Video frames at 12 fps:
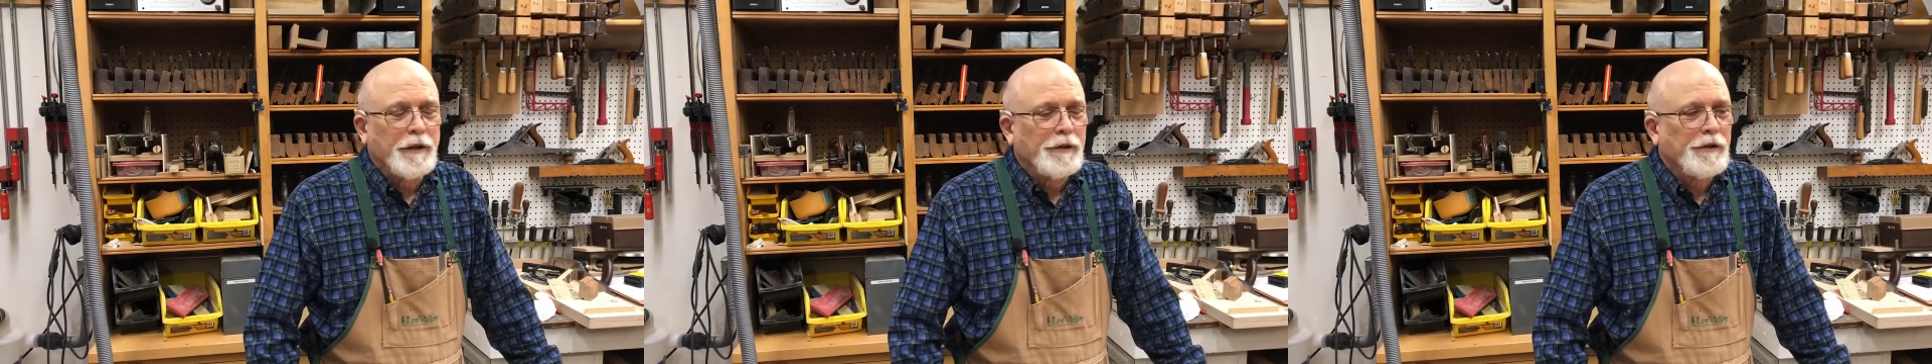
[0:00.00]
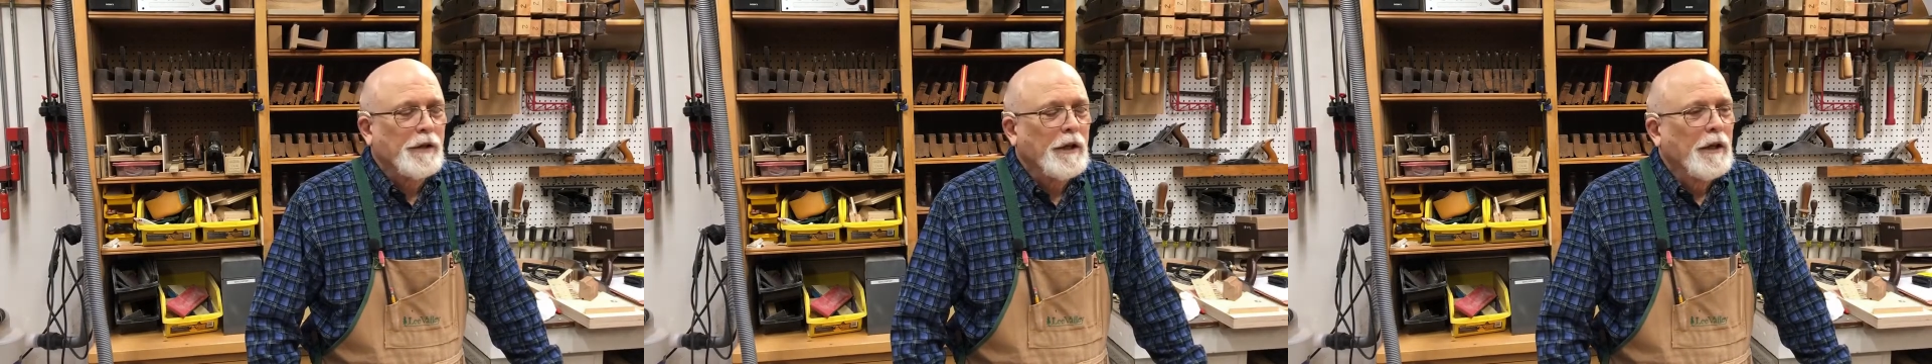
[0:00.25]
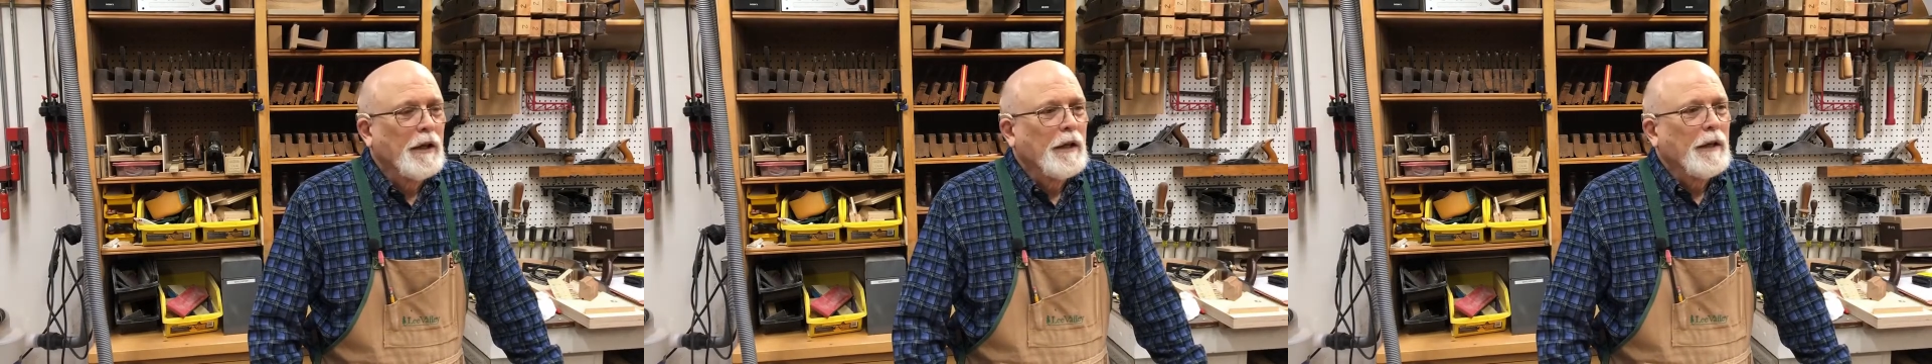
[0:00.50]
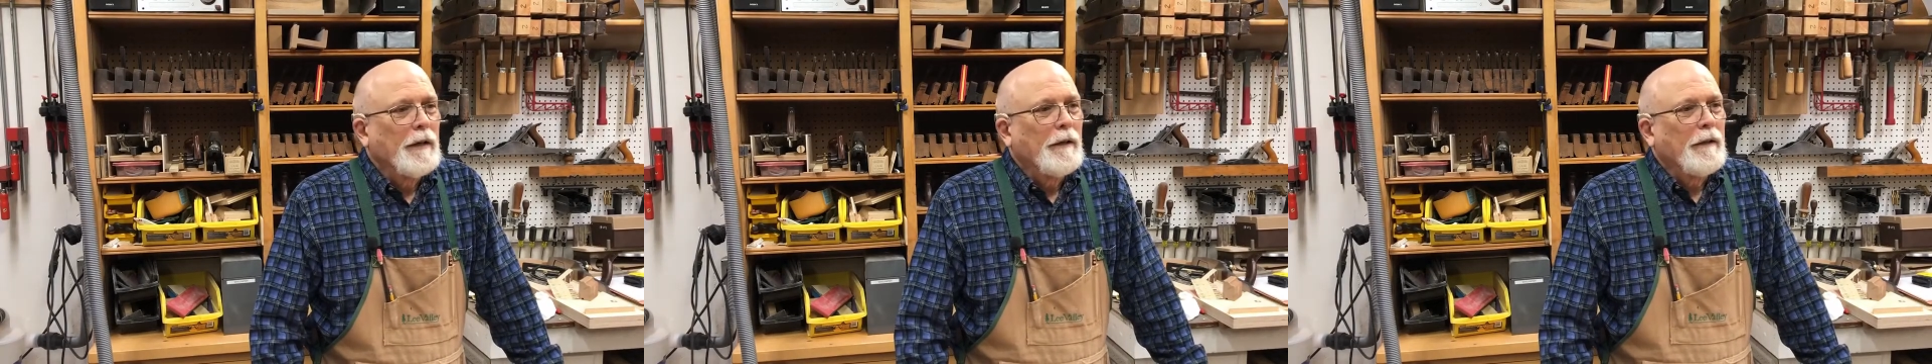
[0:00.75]
this,
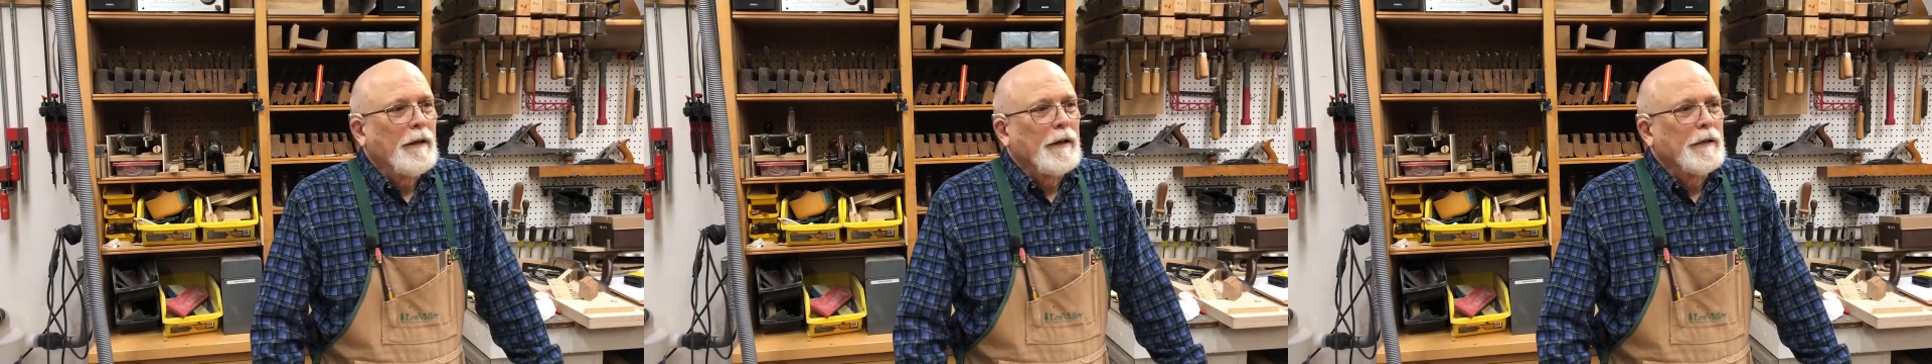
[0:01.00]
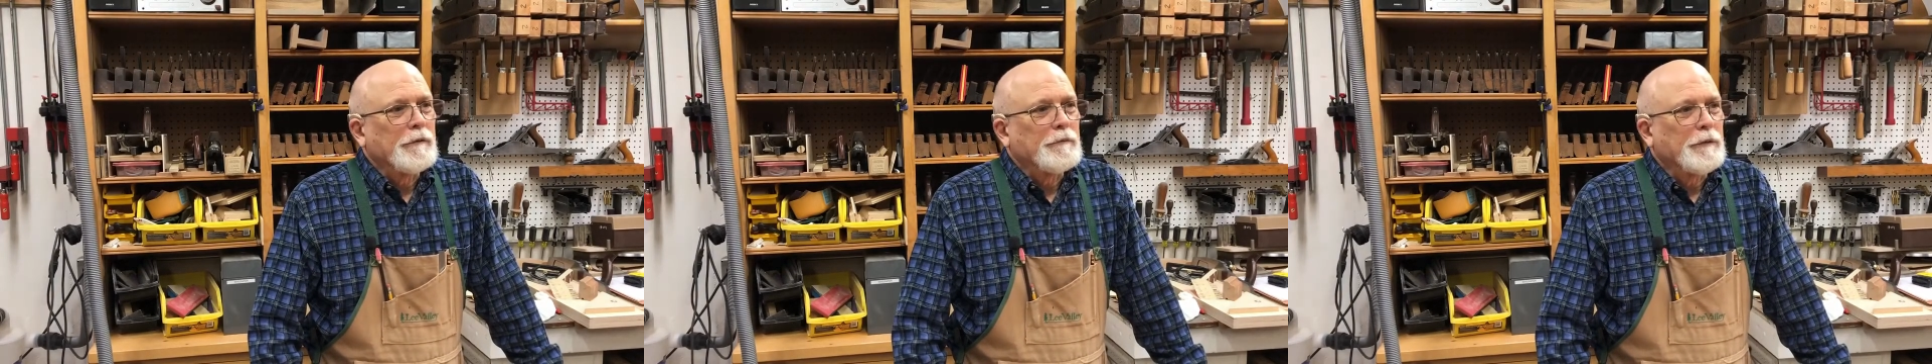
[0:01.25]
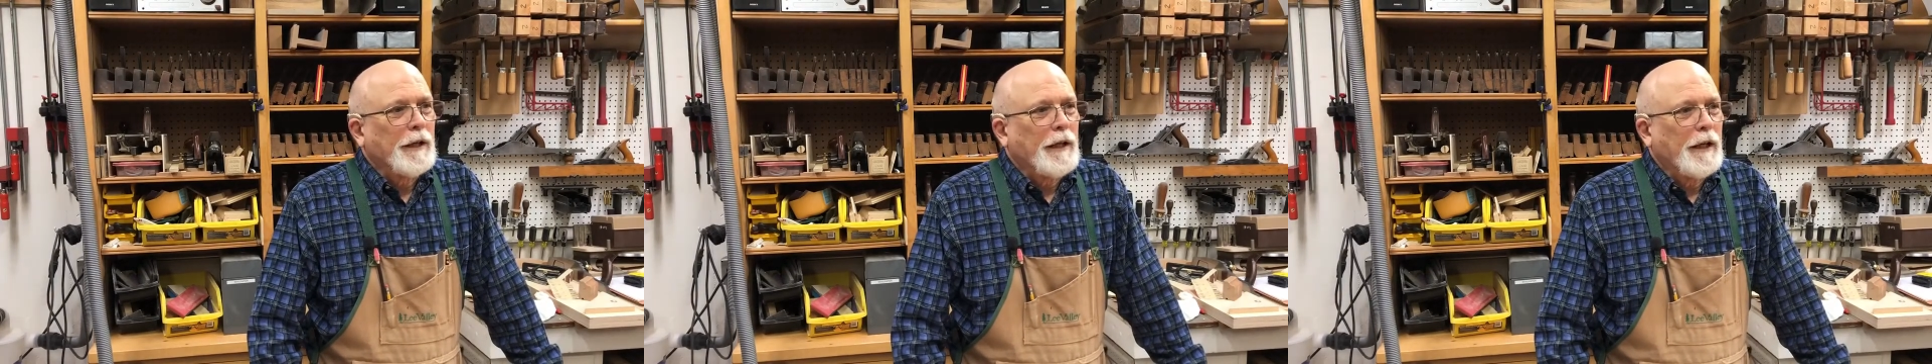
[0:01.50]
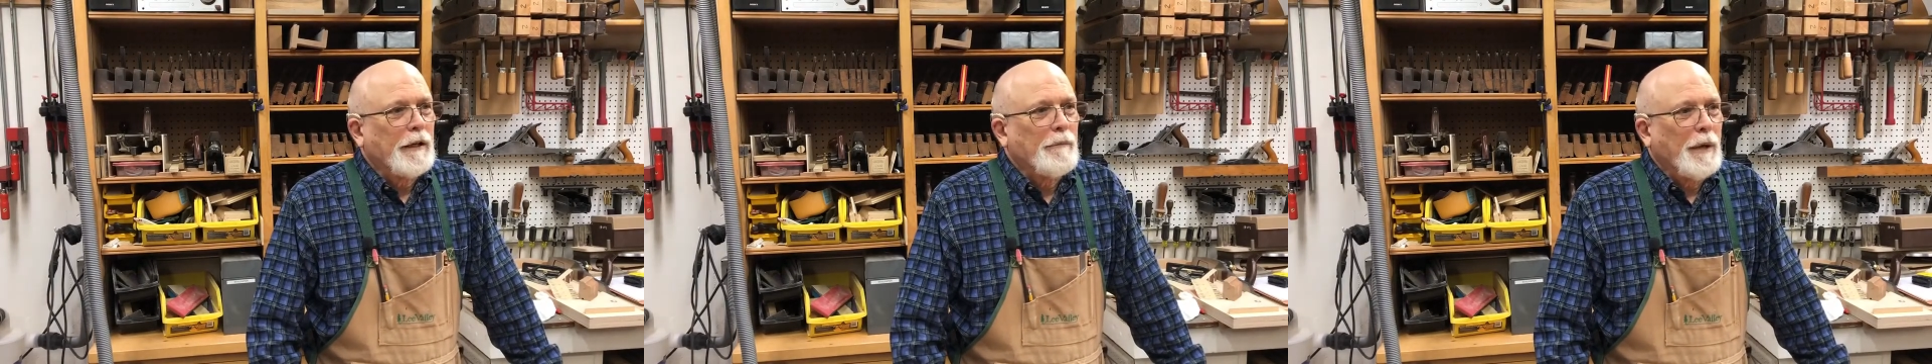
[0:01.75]
uh, they
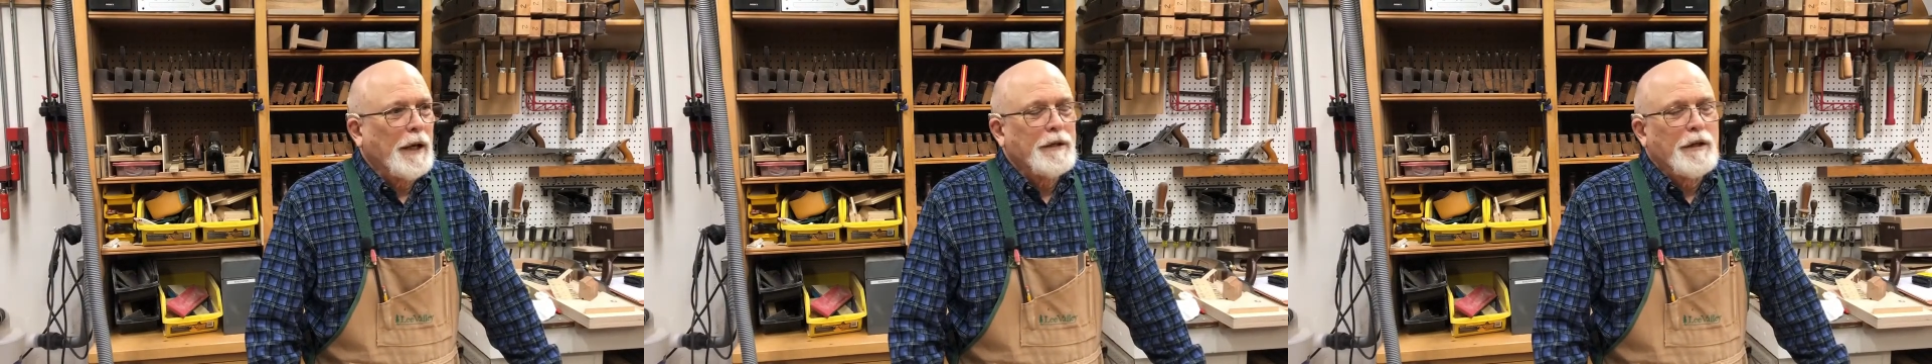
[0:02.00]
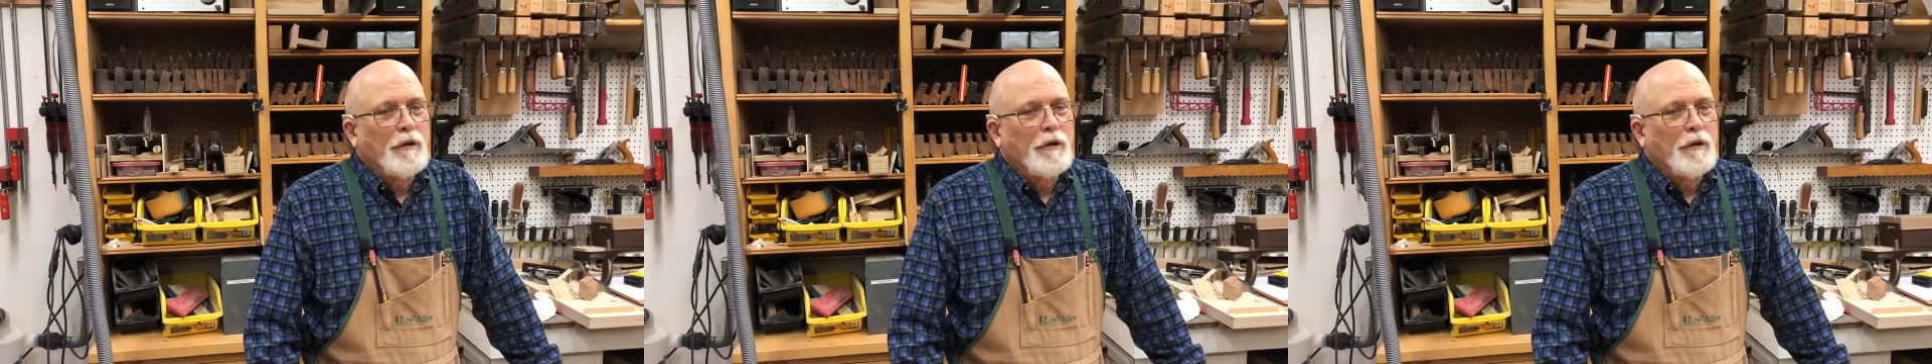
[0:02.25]
kind of made